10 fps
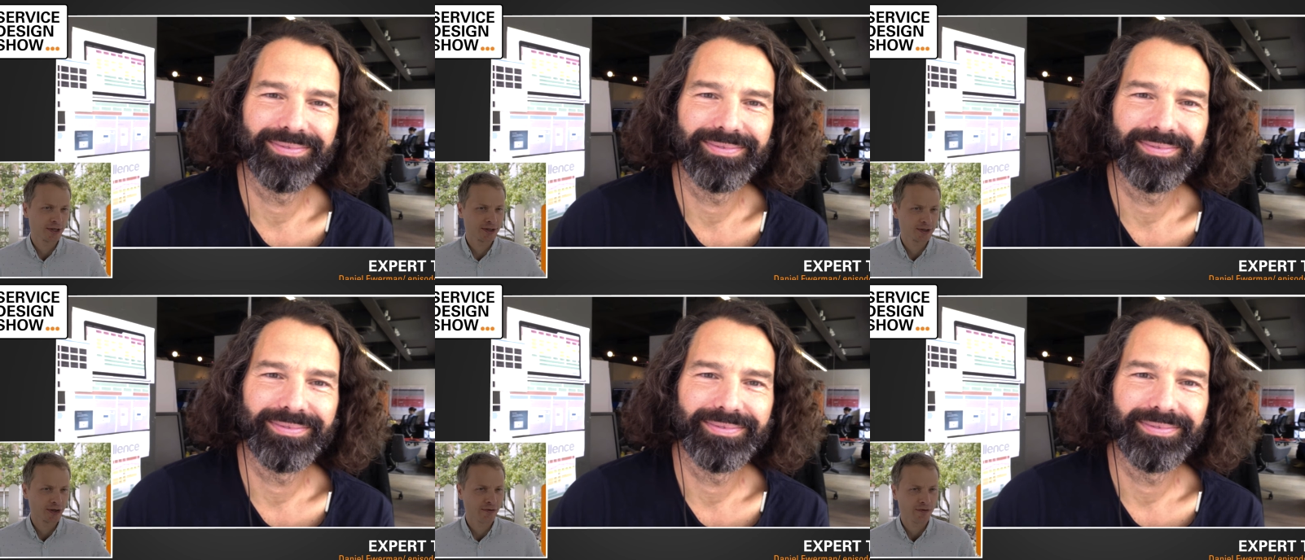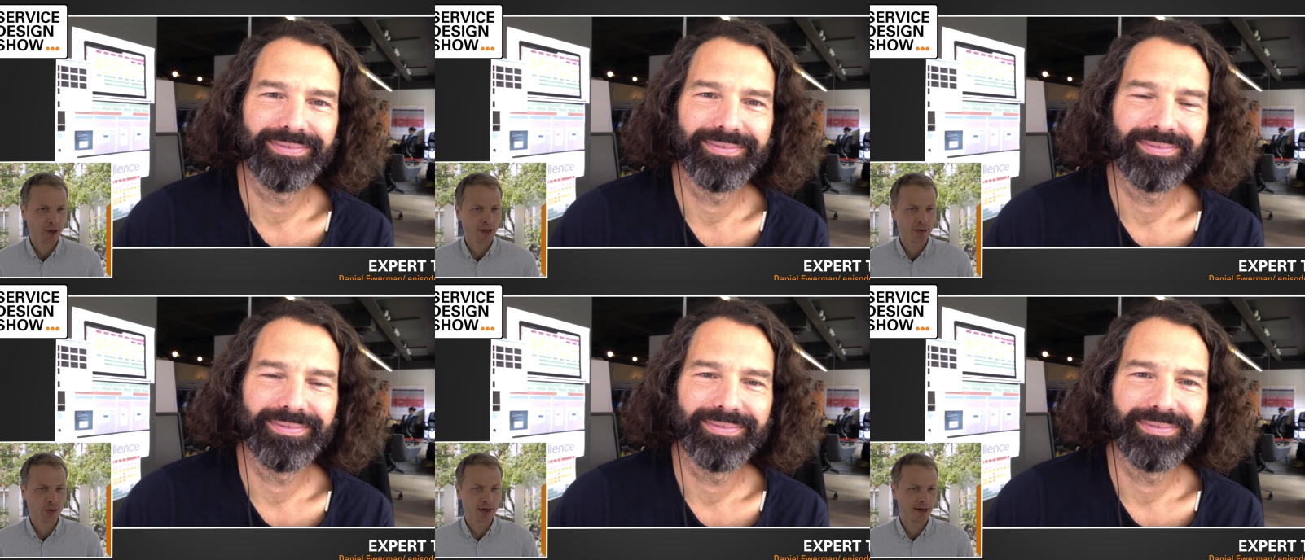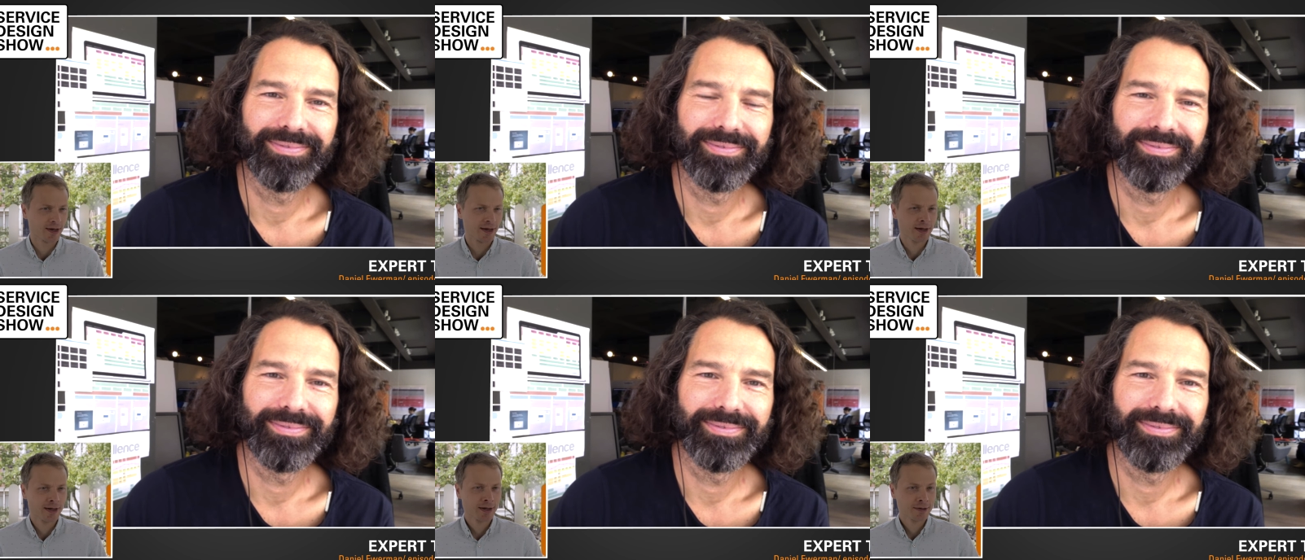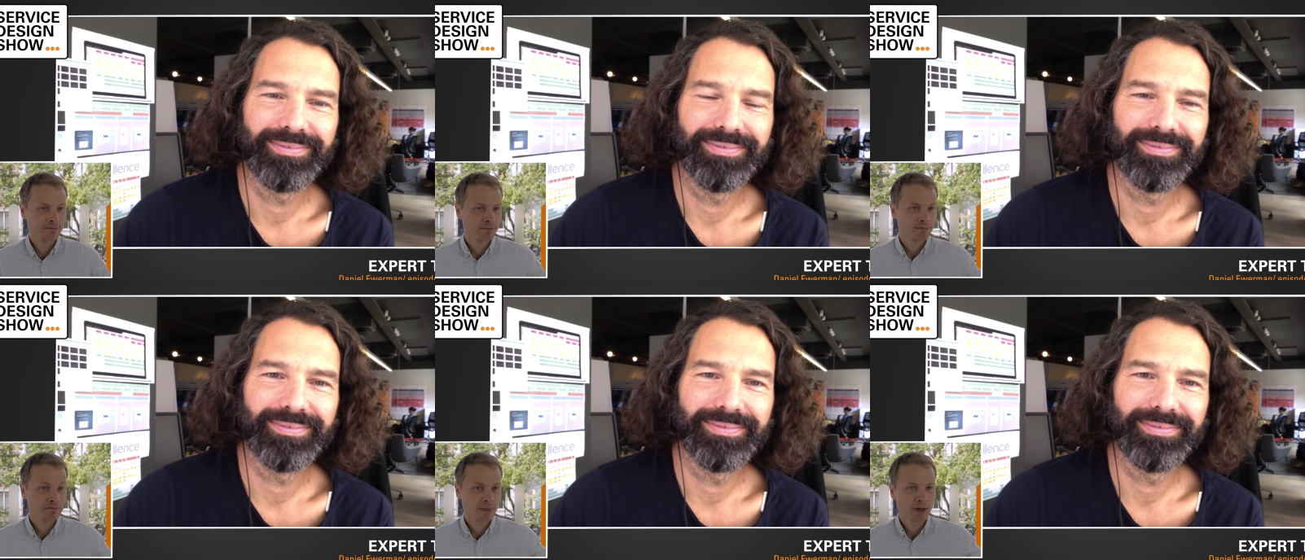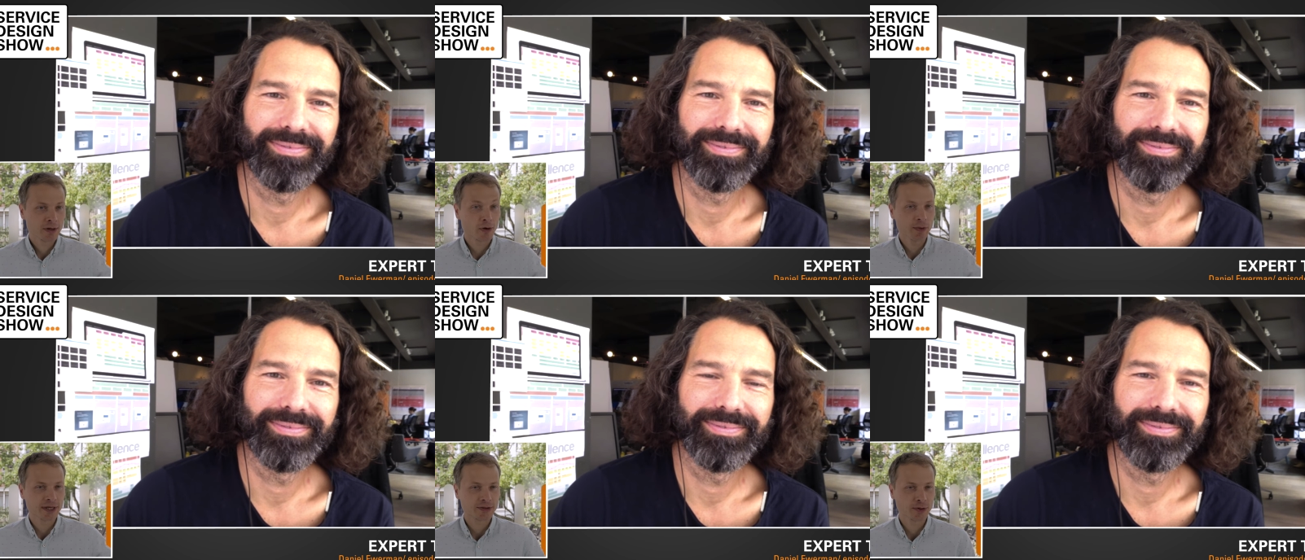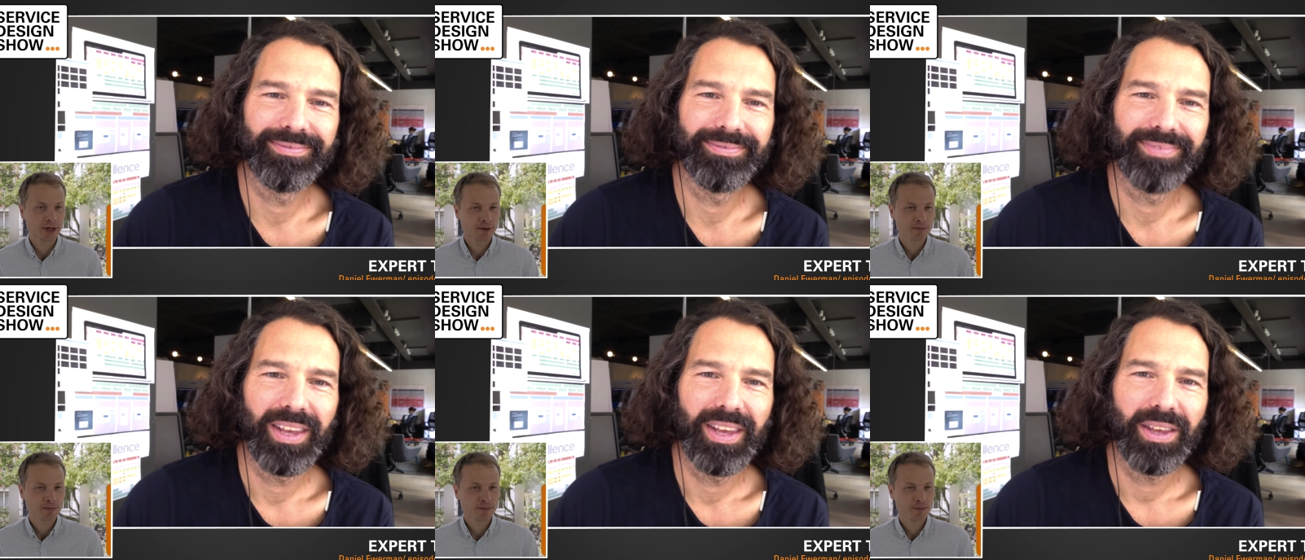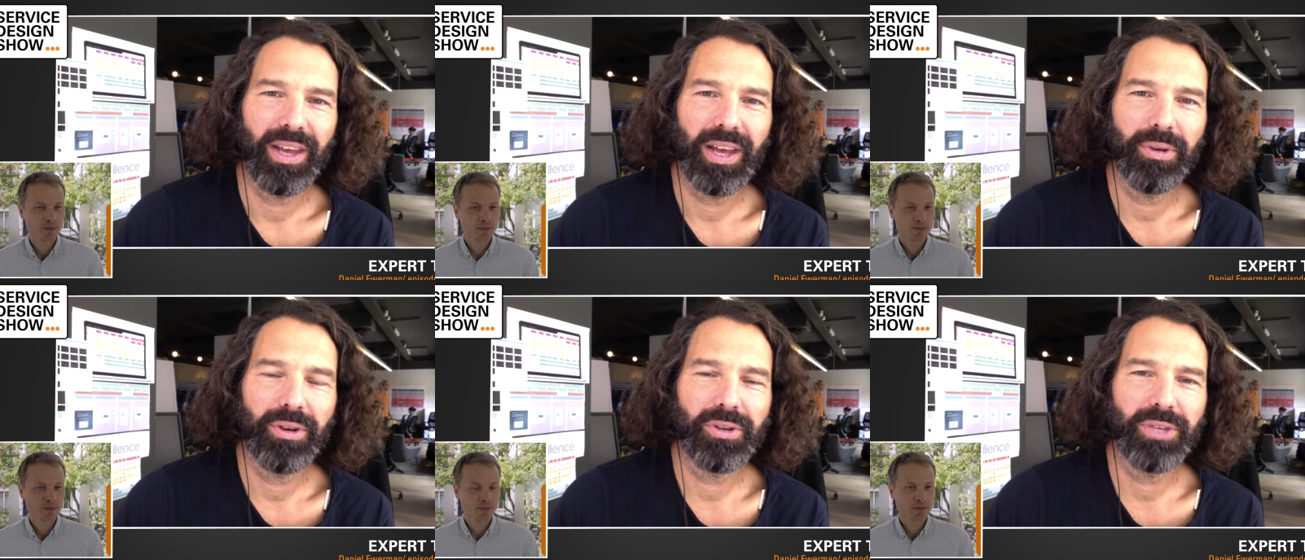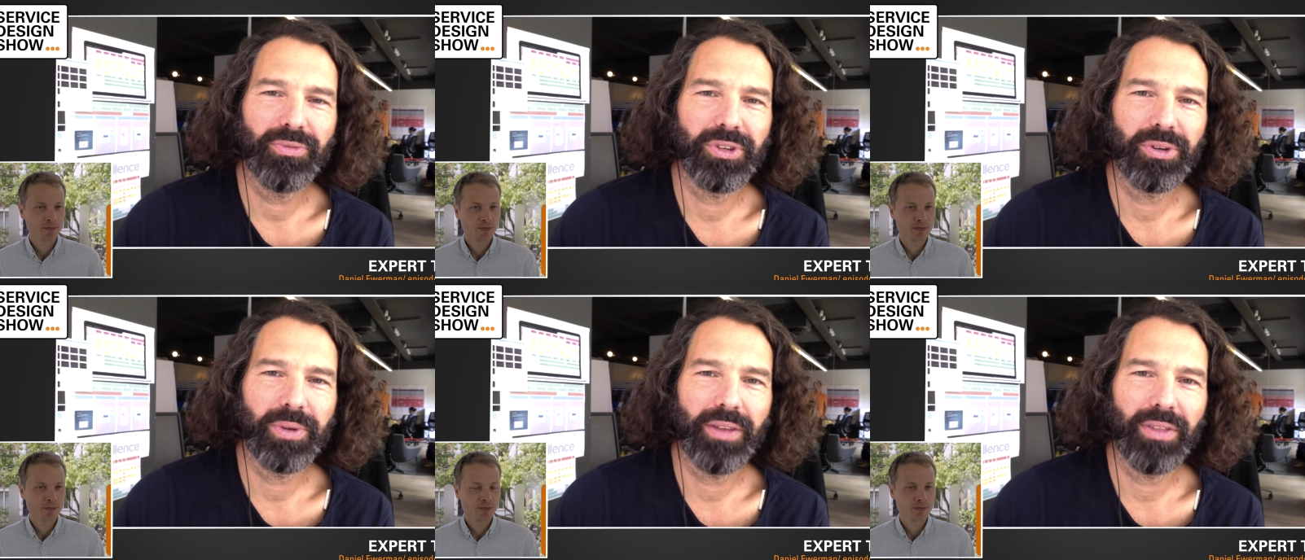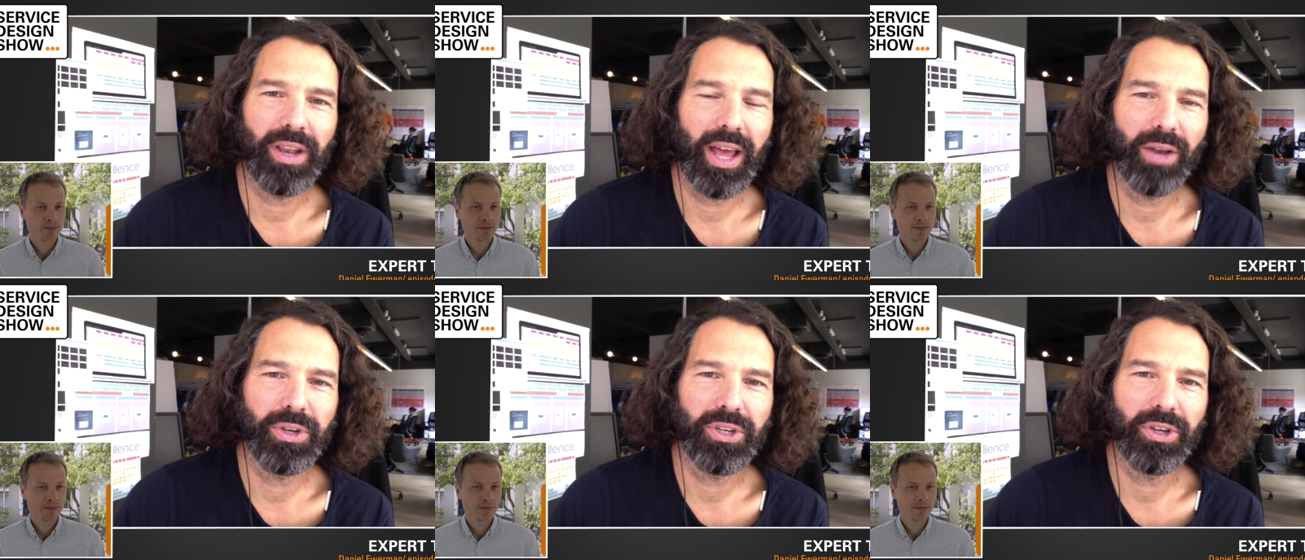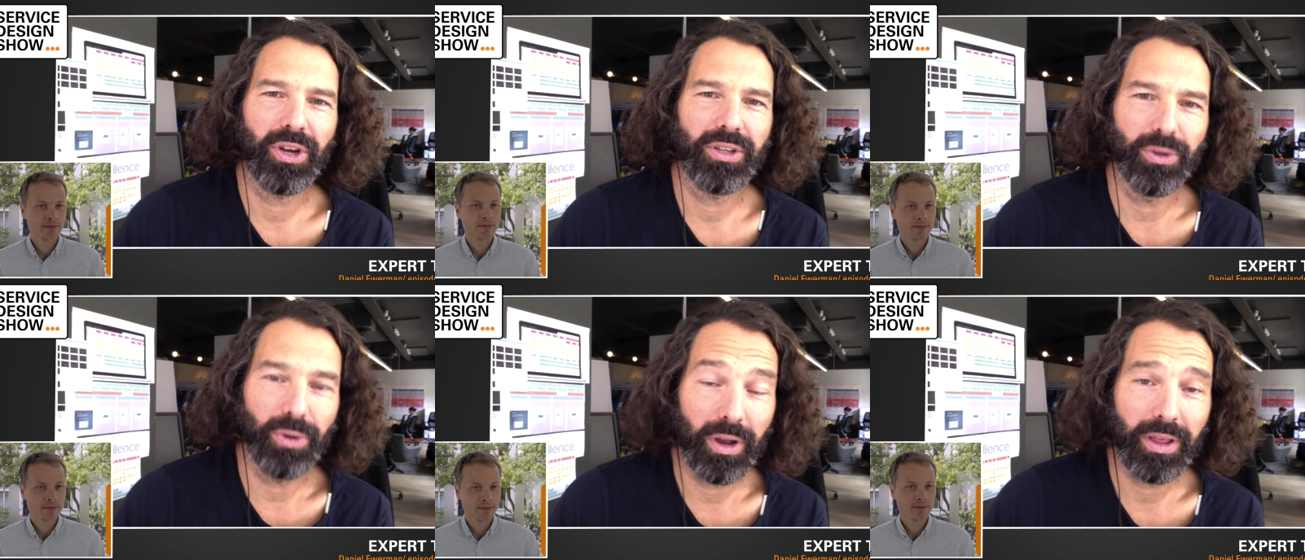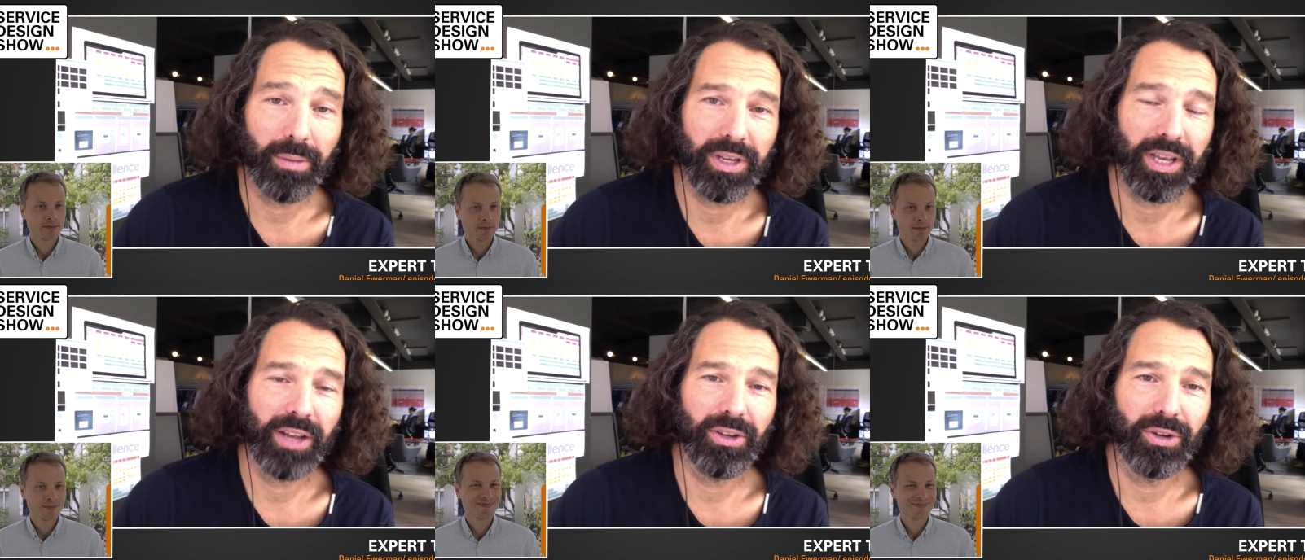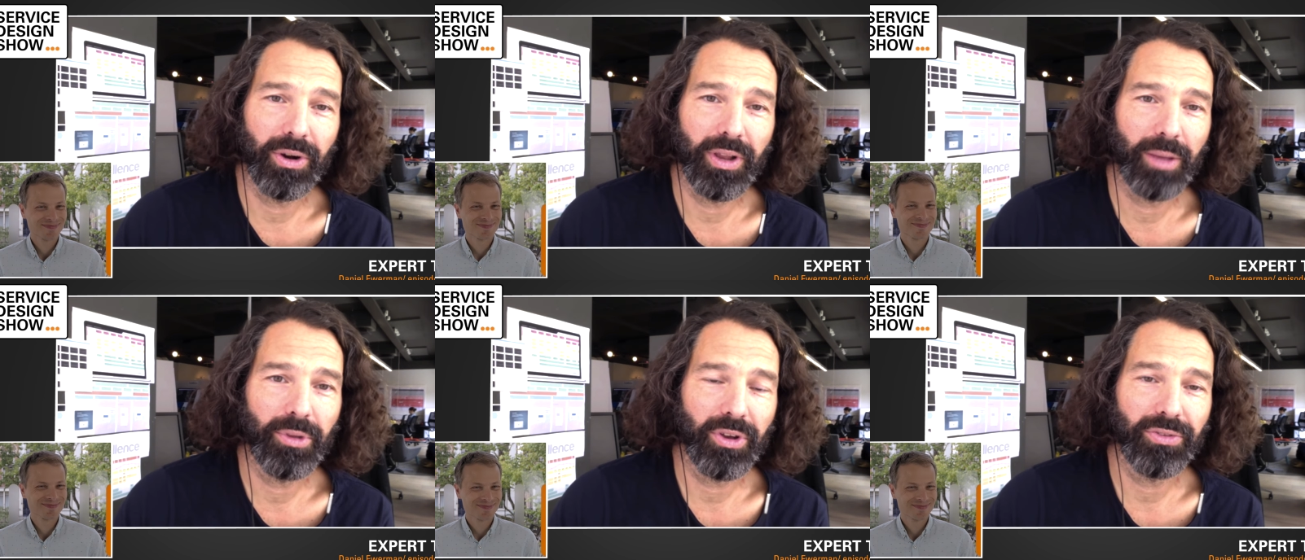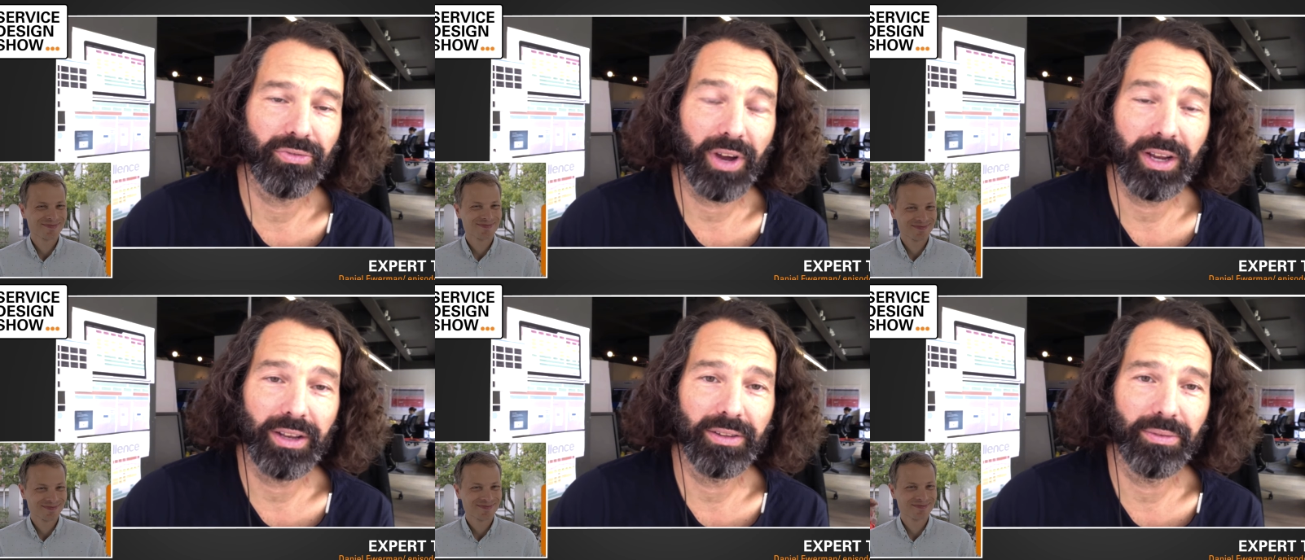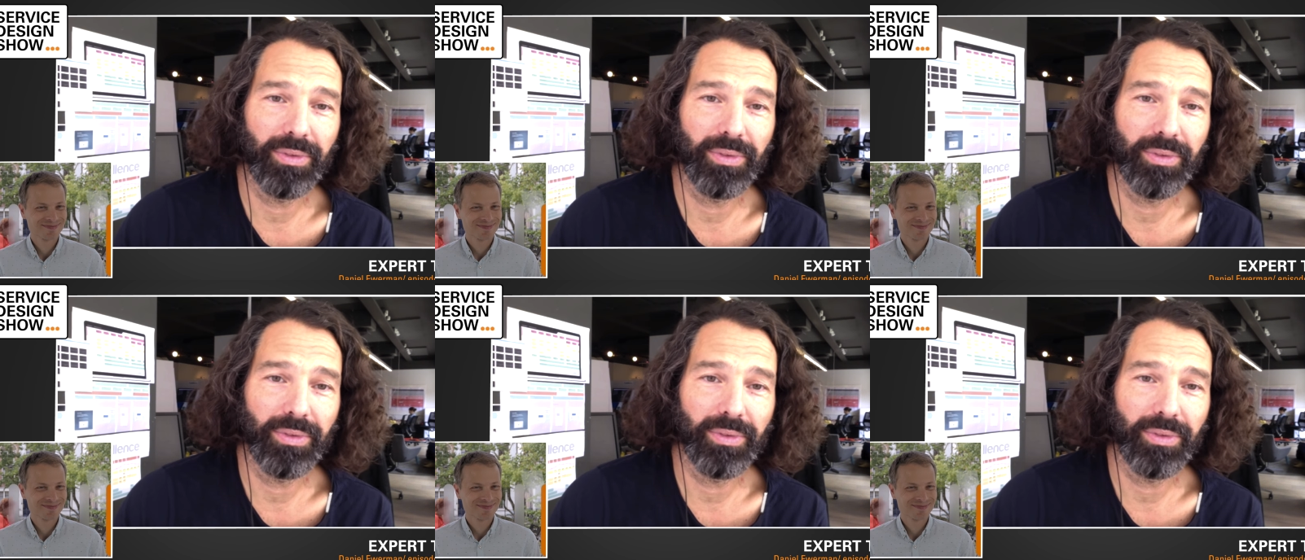Speaker 1: Get yourself familiar with the topics, right?
Speaker 2: Yeah, because if you don't have the language, you can't Google them, and can't Google them, you can't find